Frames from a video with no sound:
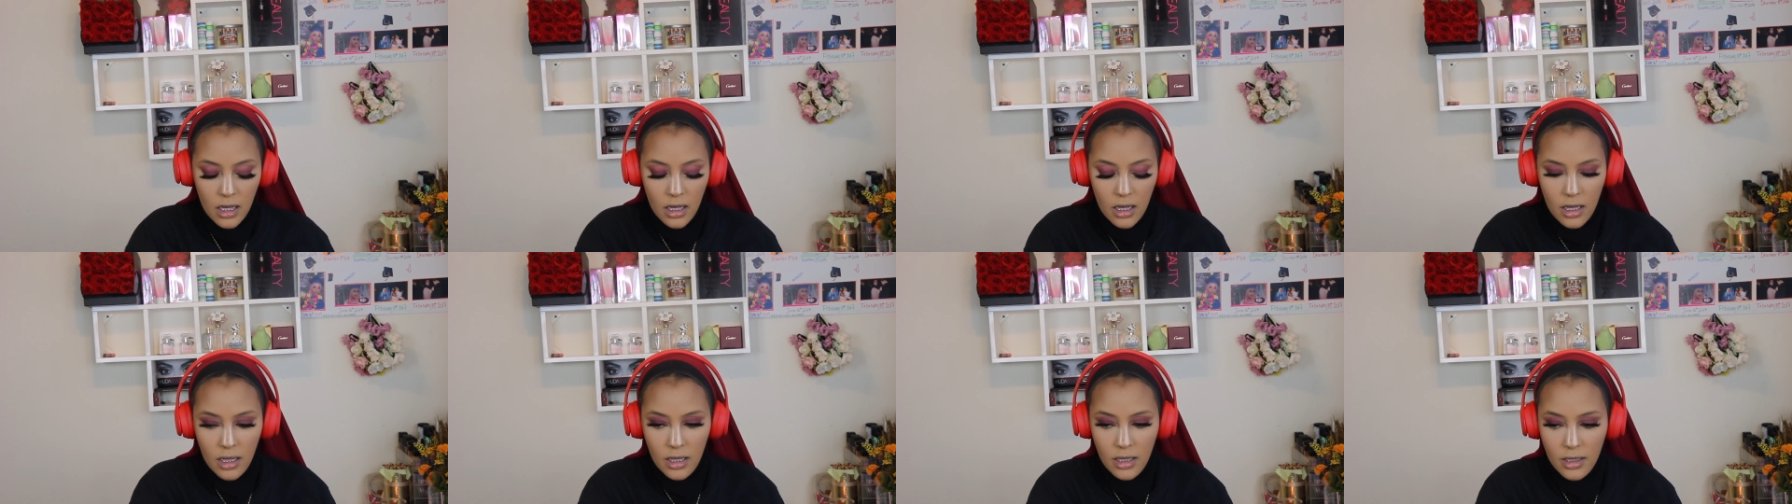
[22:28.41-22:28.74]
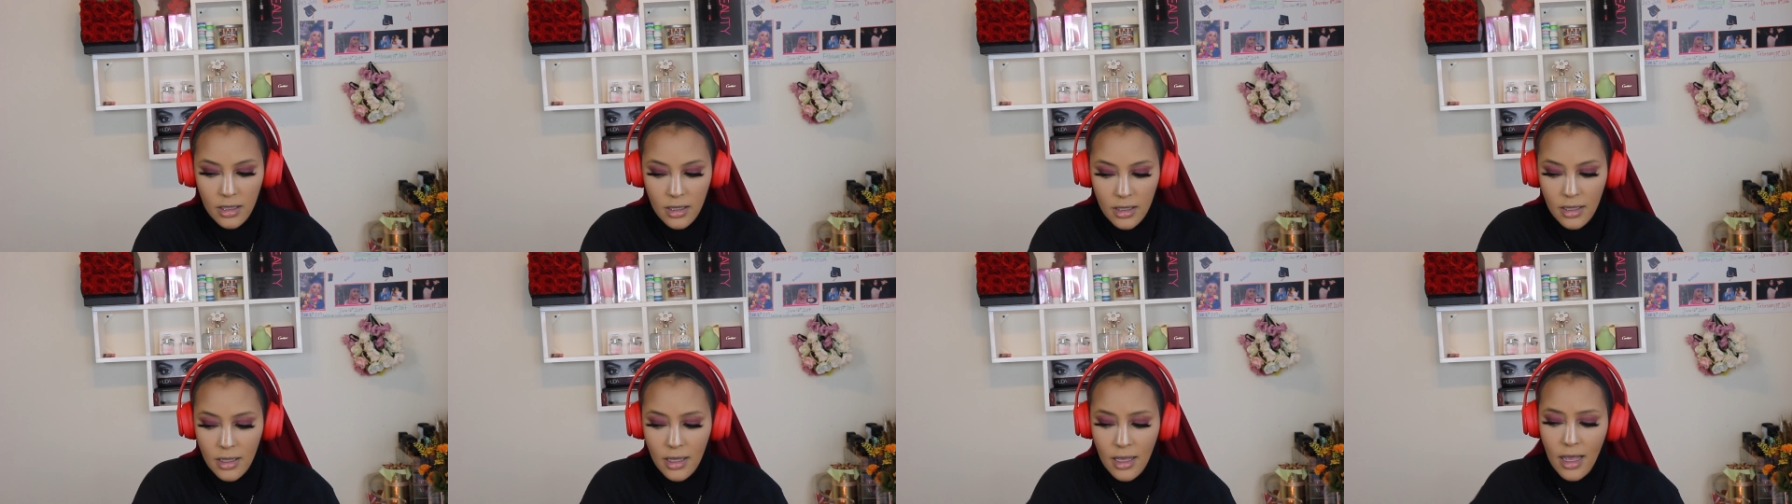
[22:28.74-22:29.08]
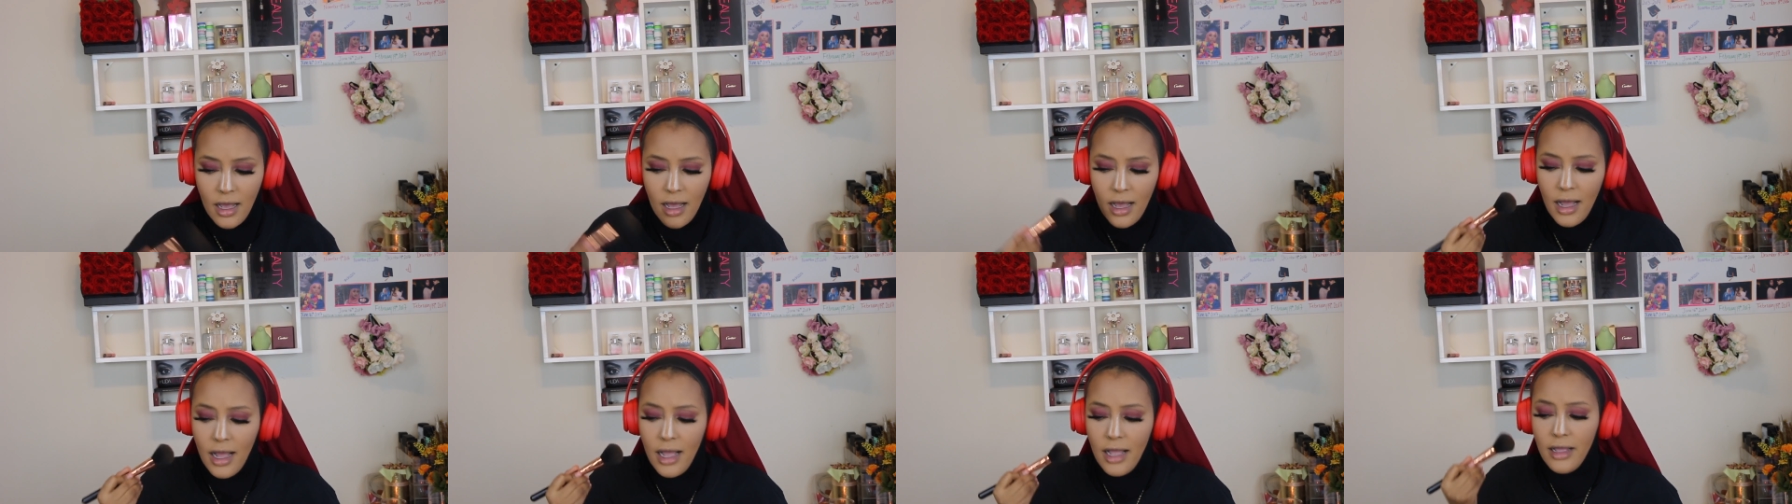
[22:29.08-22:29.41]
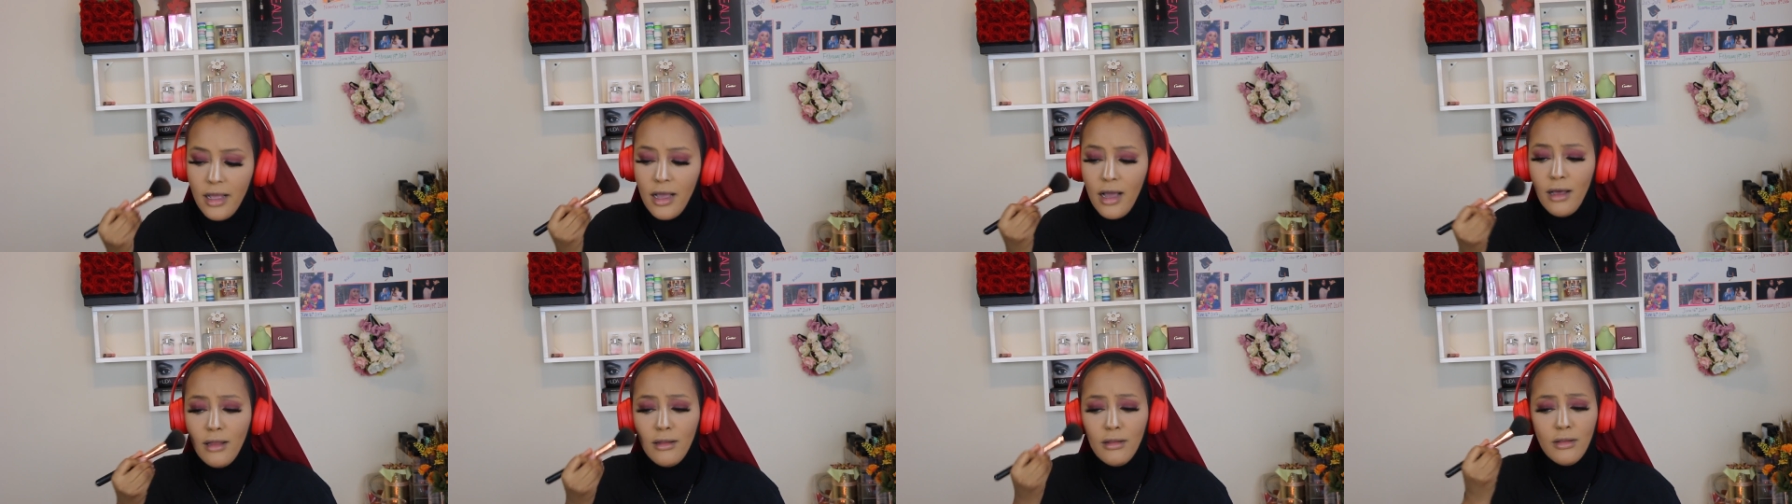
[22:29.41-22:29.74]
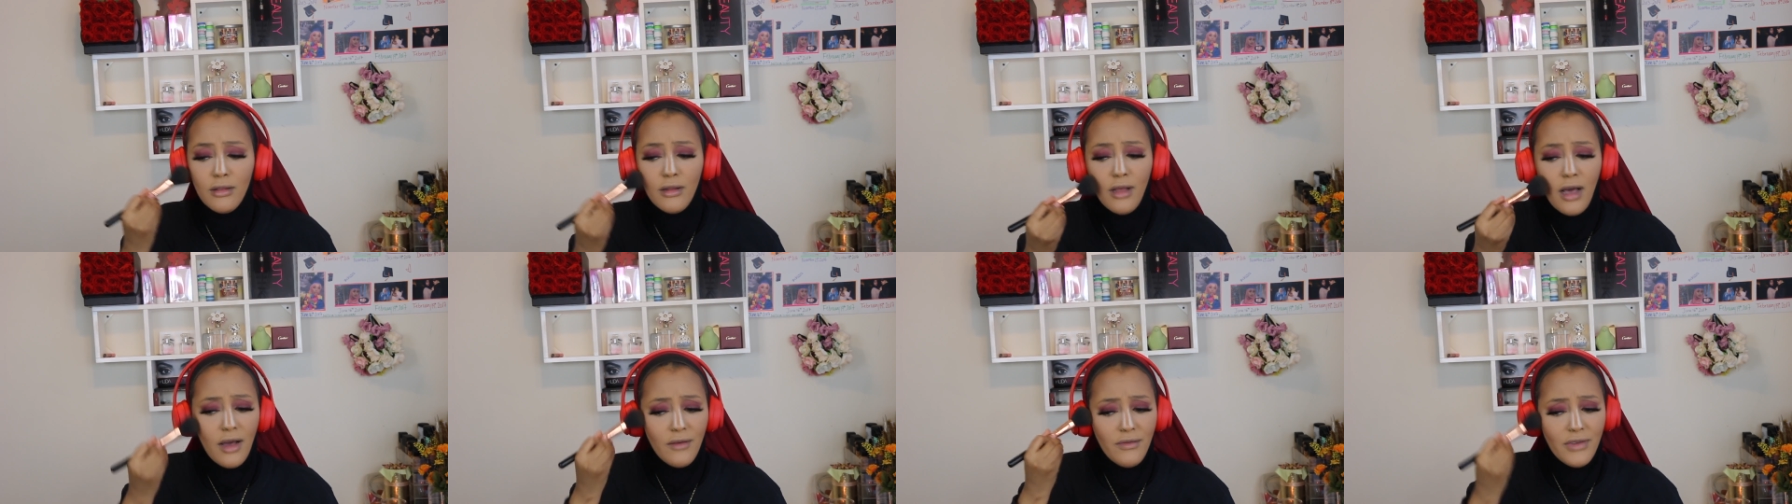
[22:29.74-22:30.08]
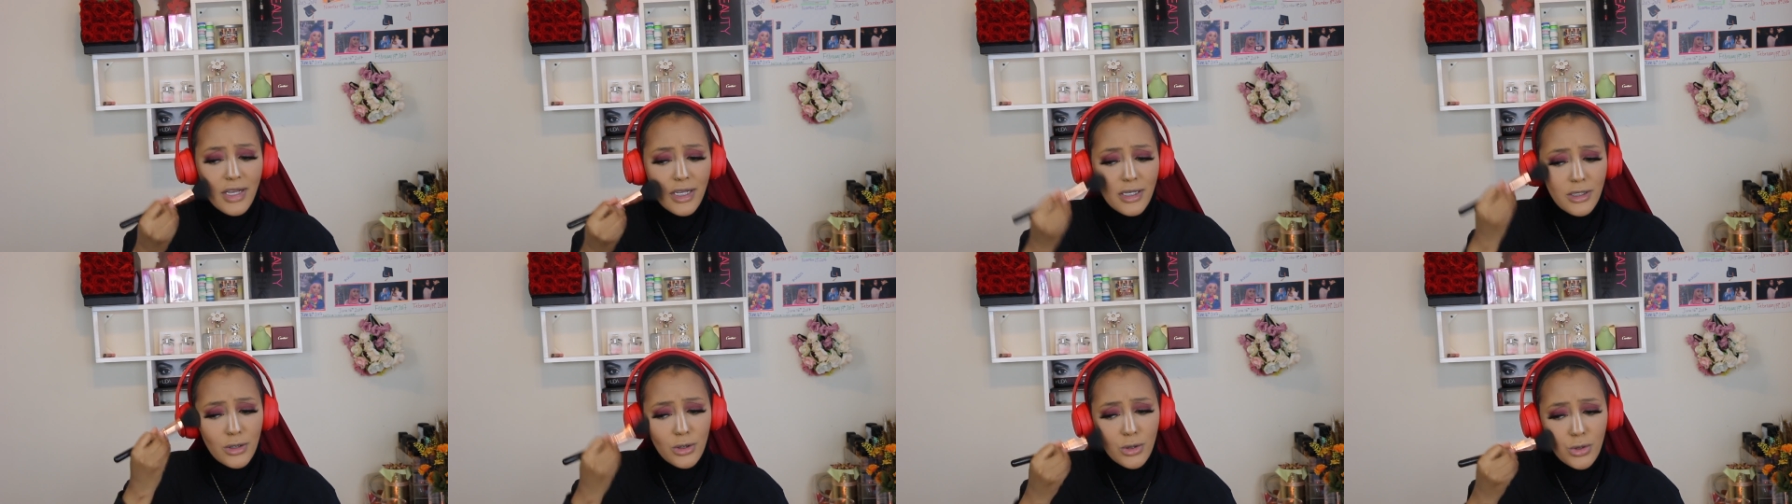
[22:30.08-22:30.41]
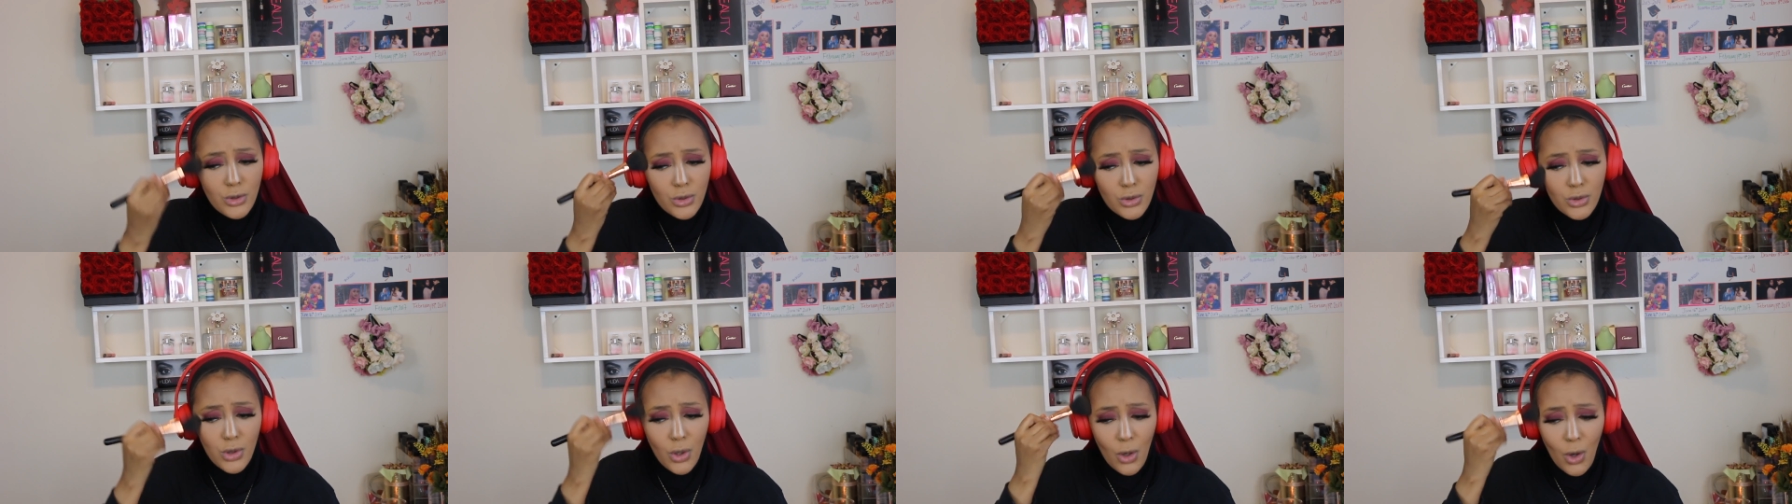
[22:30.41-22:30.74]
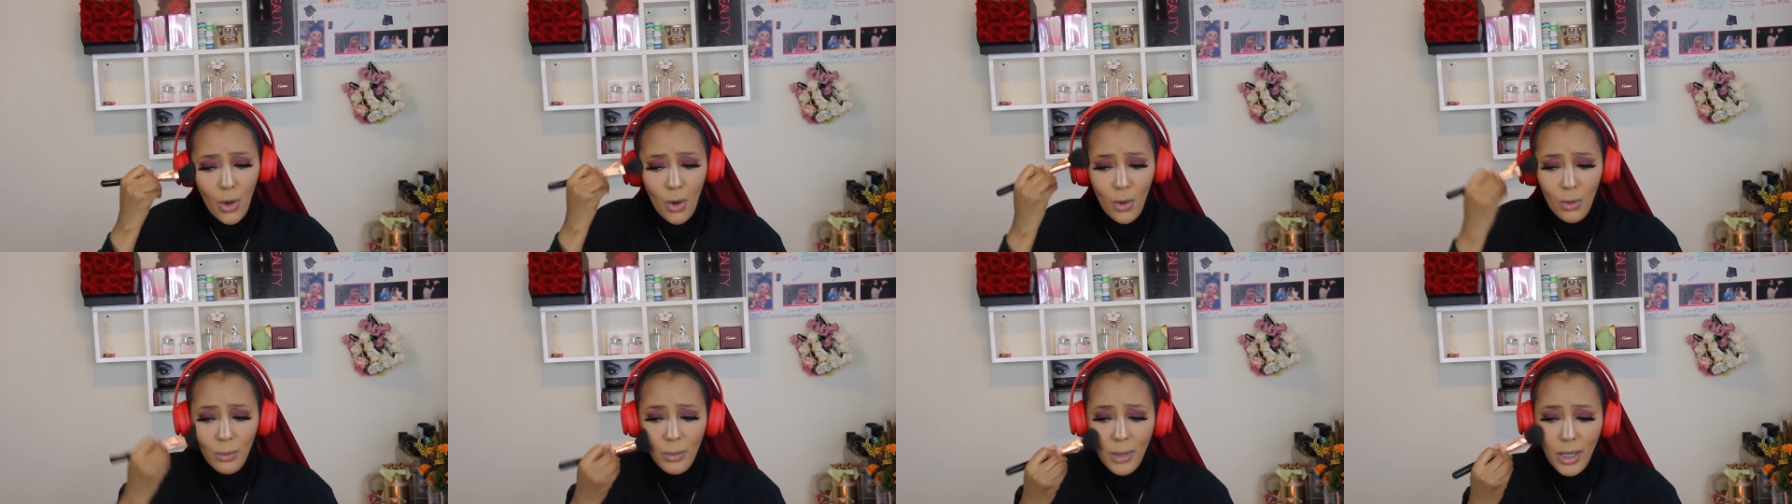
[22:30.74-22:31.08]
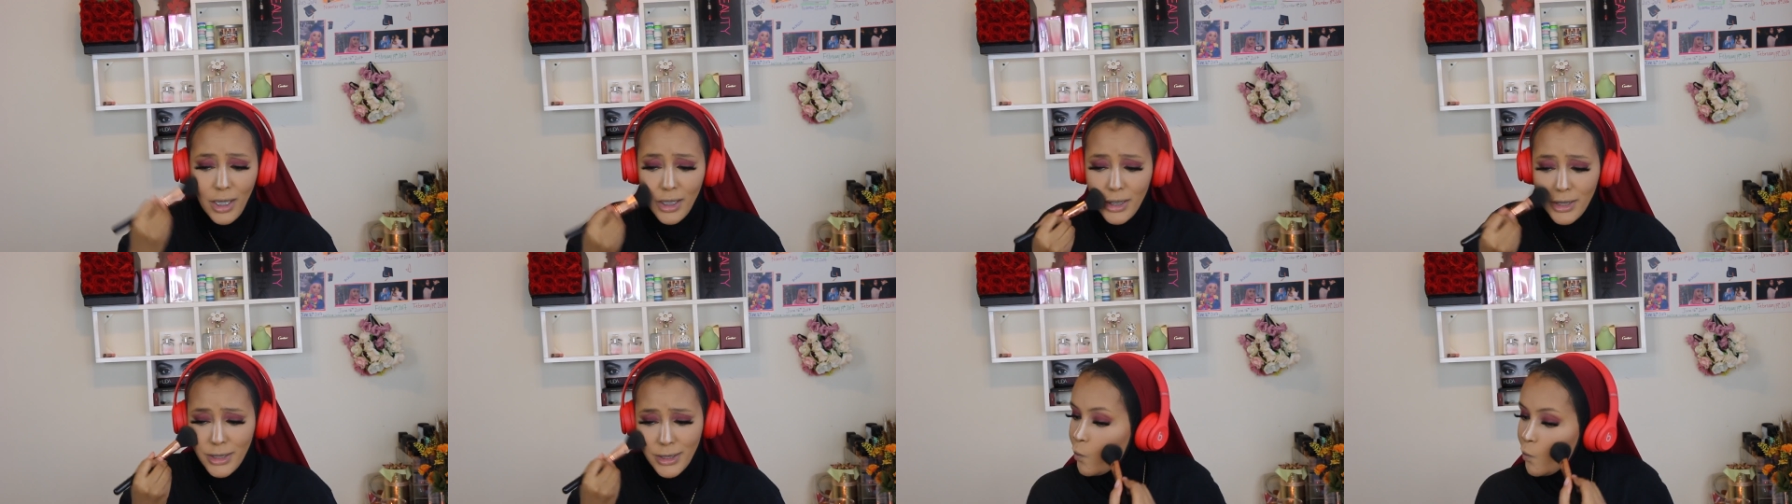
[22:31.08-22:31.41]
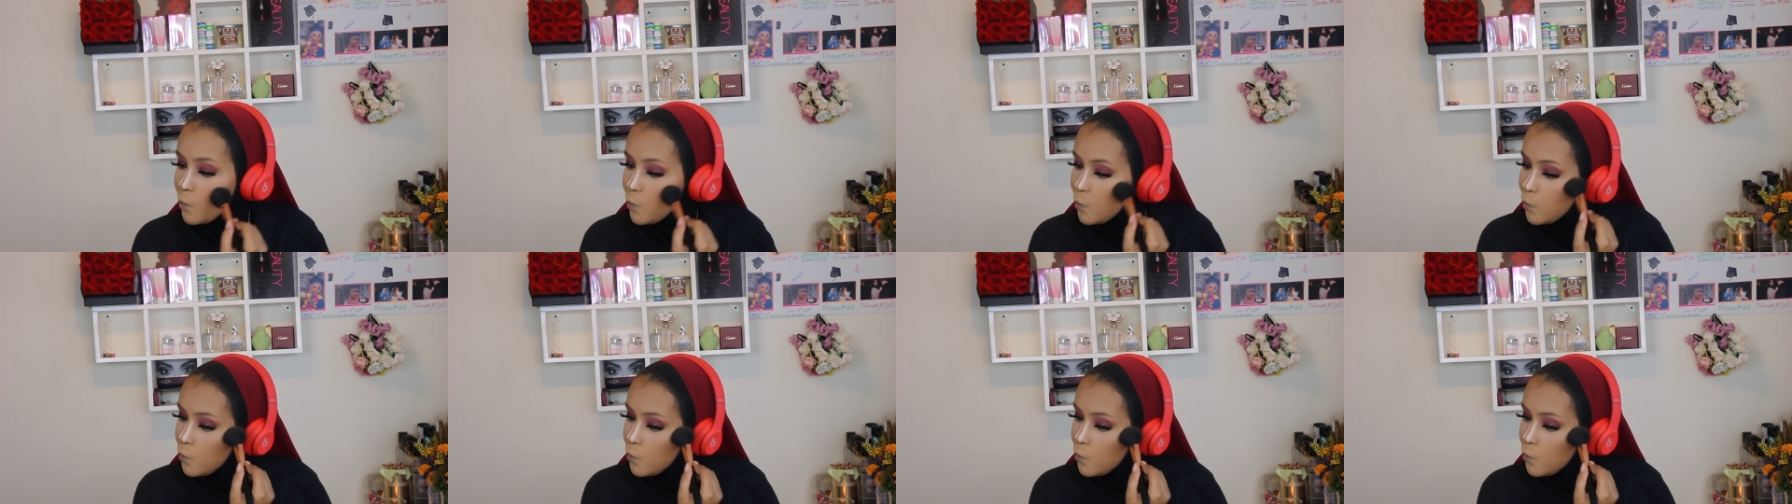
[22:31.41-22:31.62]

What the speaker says: Oh, I love it so much.